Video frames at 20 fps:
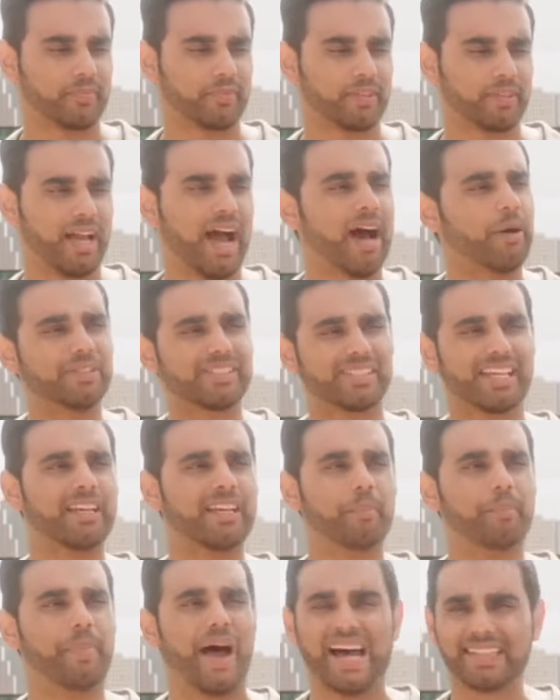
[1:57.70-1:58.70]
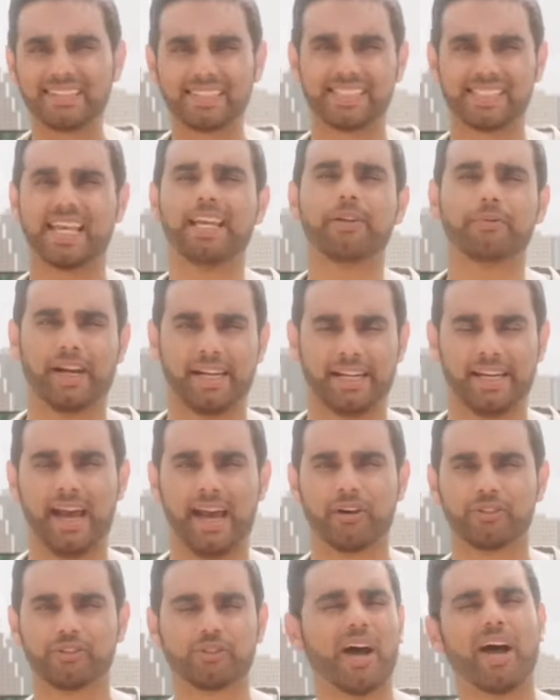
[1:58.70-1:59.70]
I was in a bad state right now.
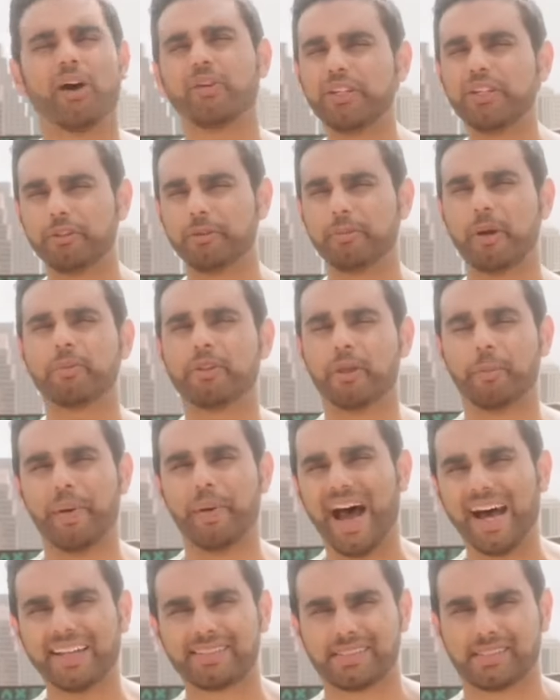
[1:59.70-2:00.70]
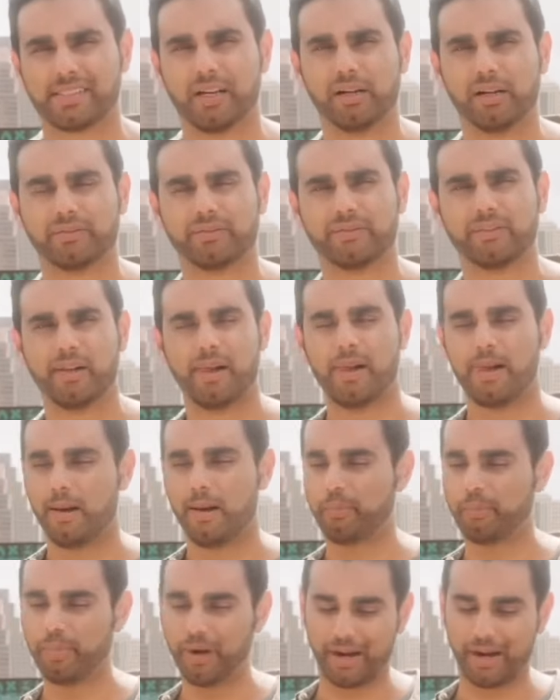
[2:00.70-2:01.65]
So I only remember the bad stuff. But